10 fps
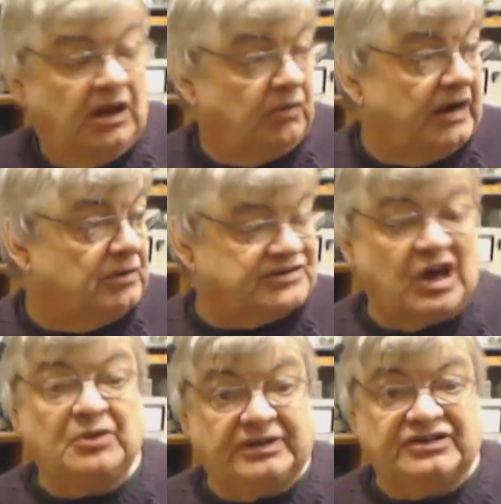What I was
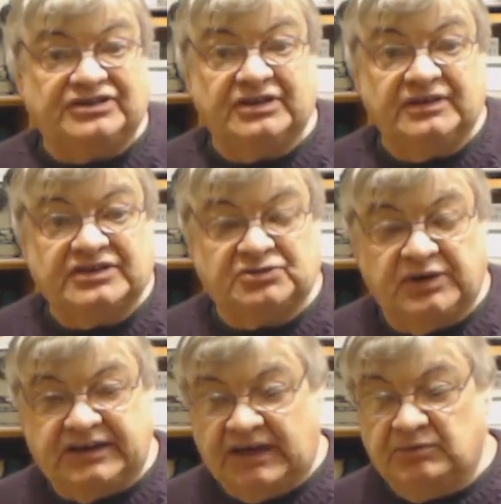hoping to do this
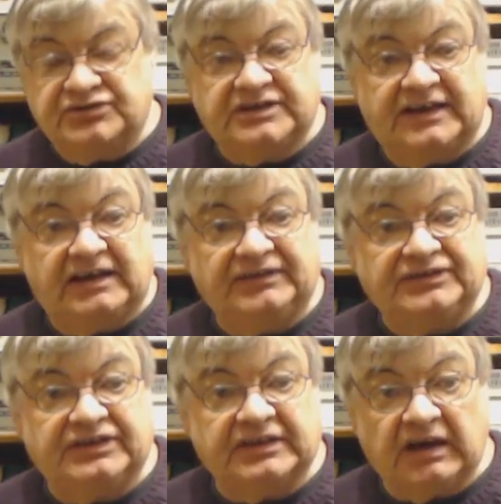weekend was get out
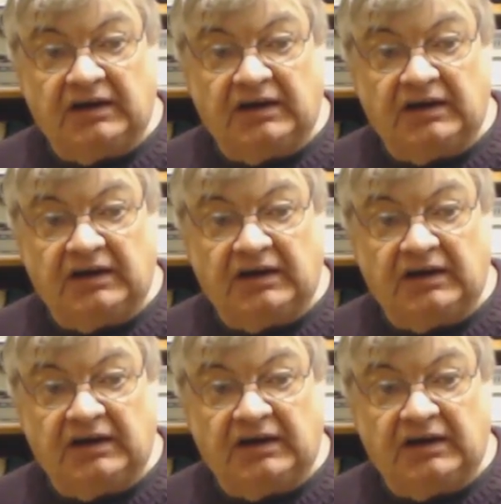into the